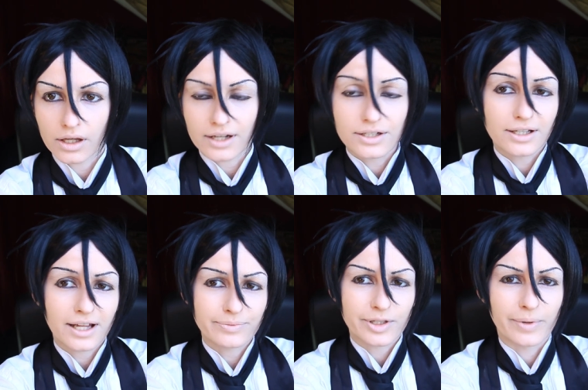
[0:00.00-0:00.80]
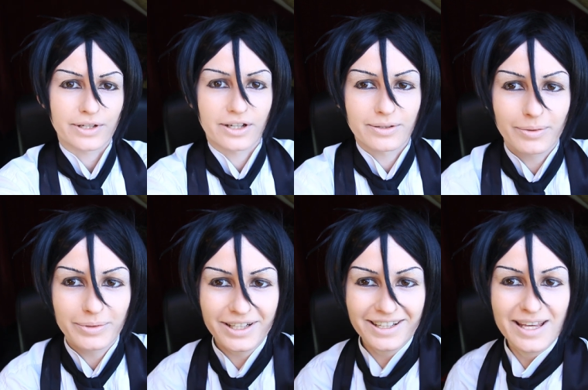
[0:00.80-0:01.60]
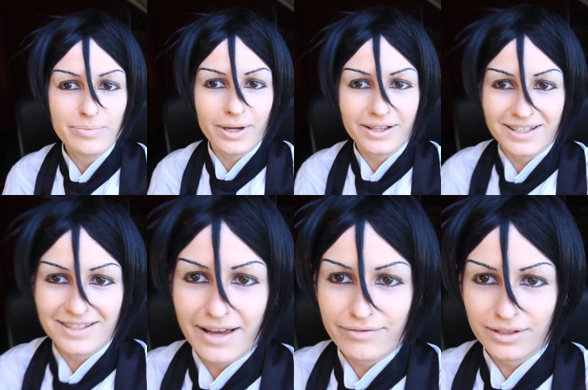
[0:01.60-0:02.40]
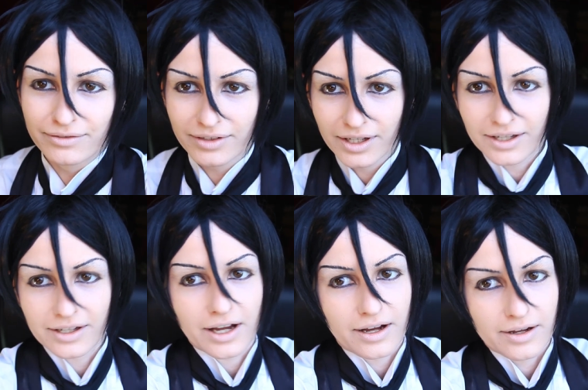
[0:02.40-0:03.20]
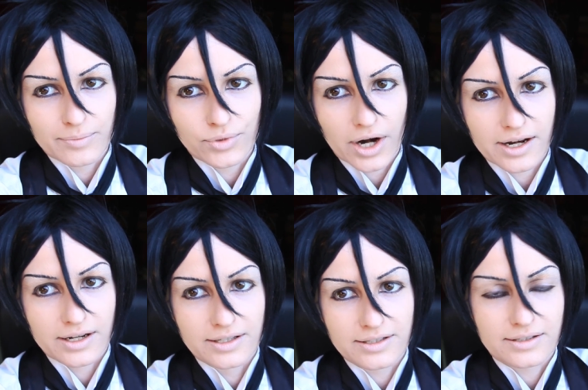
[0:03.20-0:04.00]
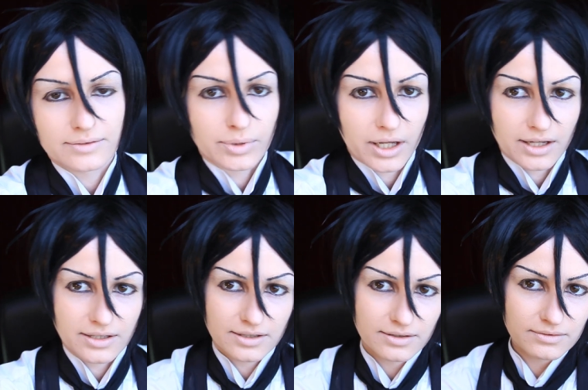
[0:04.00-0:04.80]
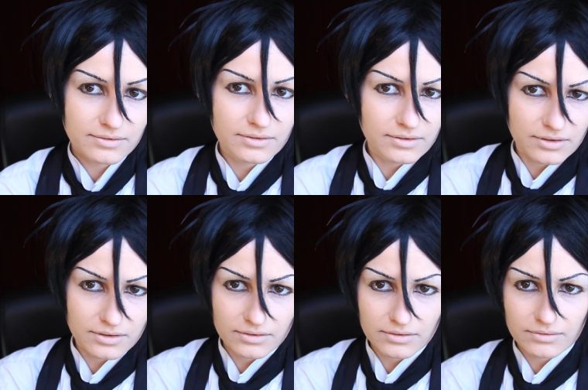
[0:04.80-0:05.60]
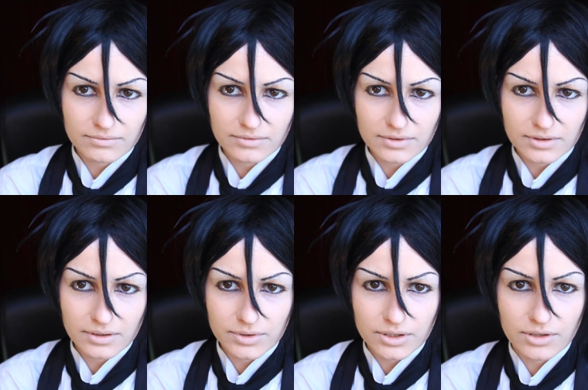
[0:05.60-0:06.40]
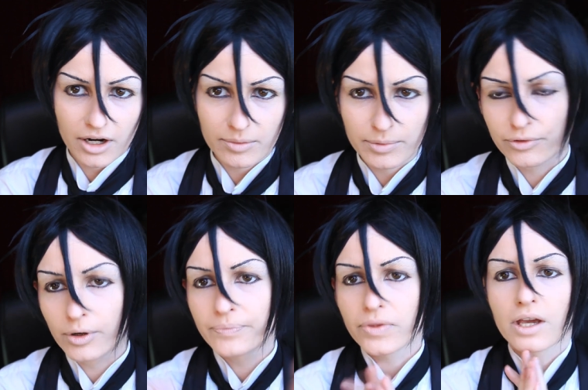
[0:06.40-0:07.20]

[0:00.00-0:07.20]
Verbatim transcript: Actually, that's much better. I'm probably going to keep it at this level of uh, brightness because it was too dark before.